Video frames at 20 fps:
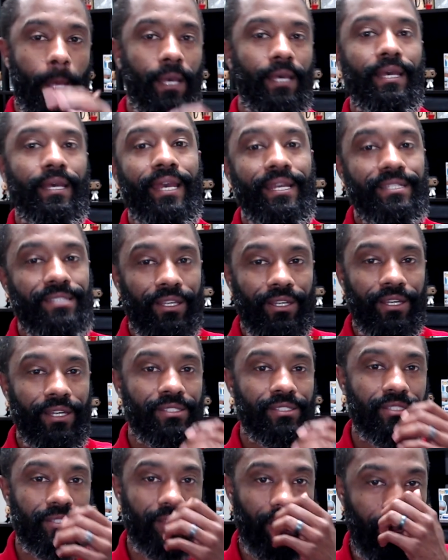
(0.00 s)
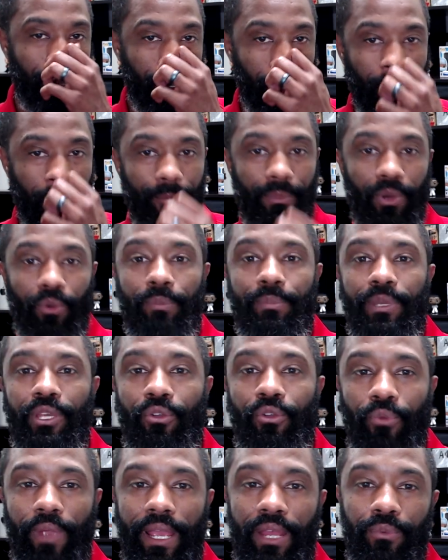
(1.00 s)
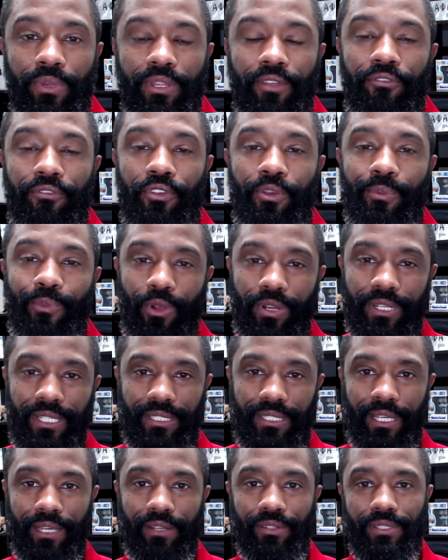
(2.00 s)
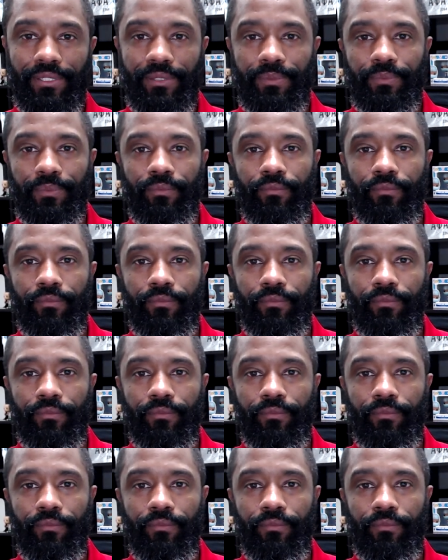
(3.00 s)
It's a good start, but will be great with a few more details.